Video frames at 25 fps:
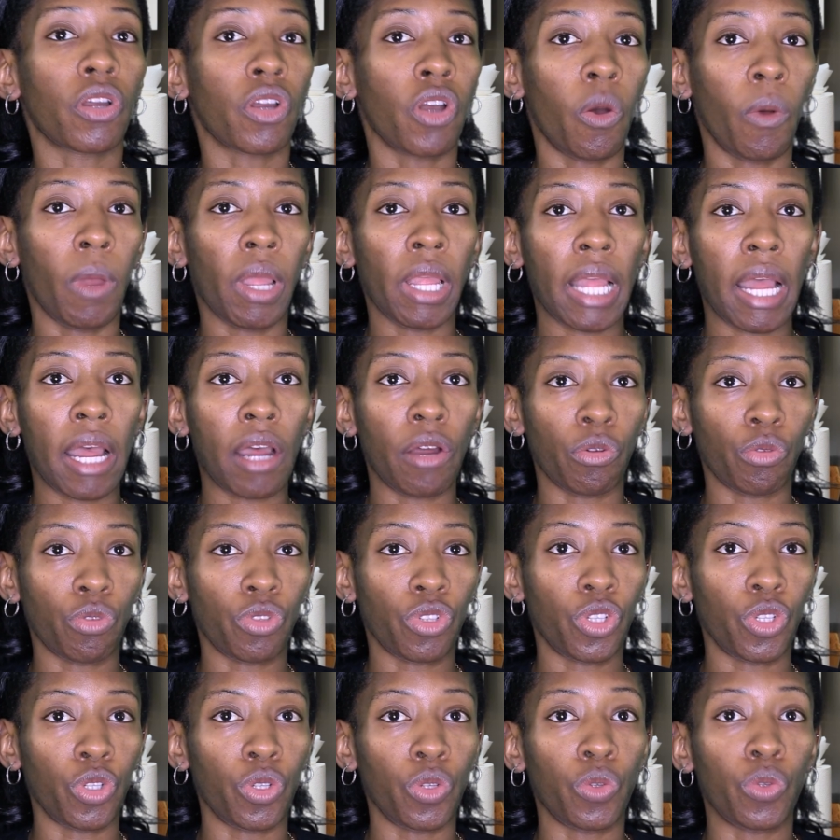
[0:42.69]
going out
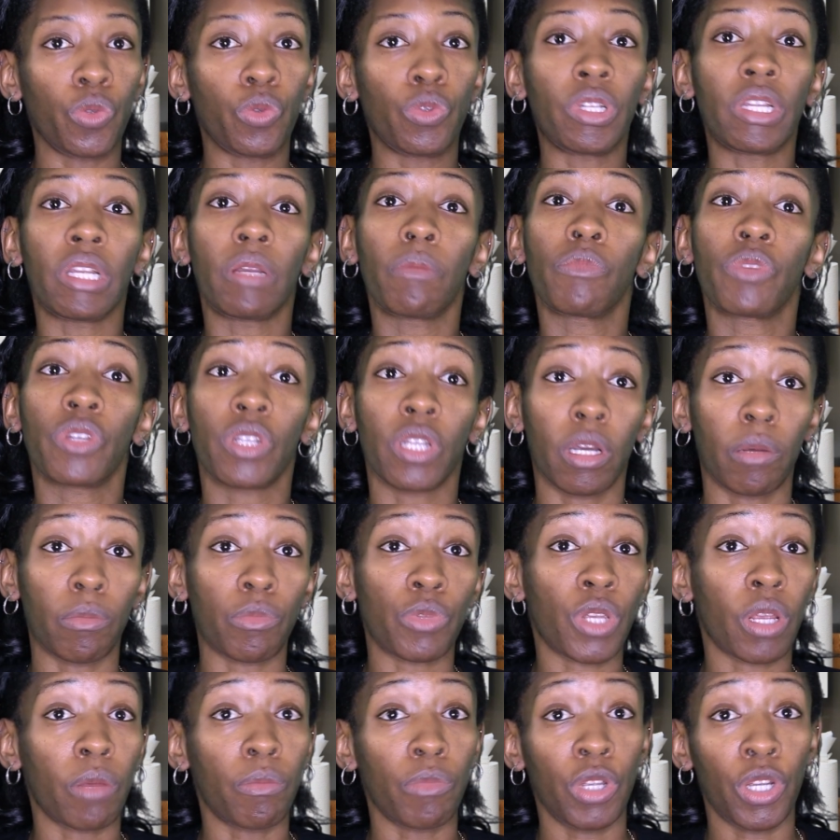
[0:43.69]
to dim sum
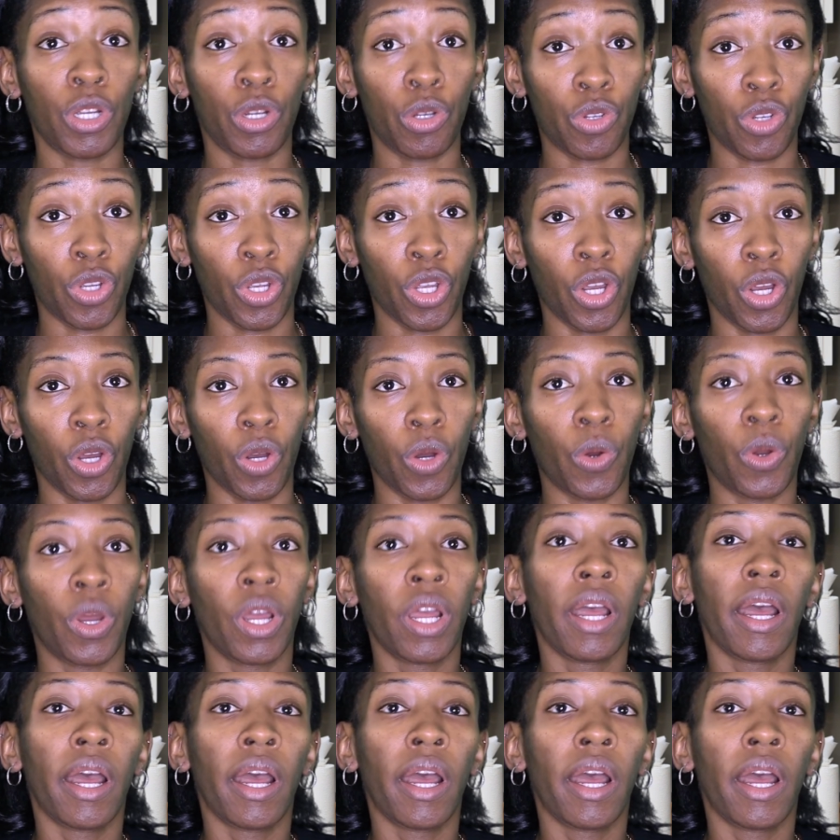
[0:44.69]
some years ago.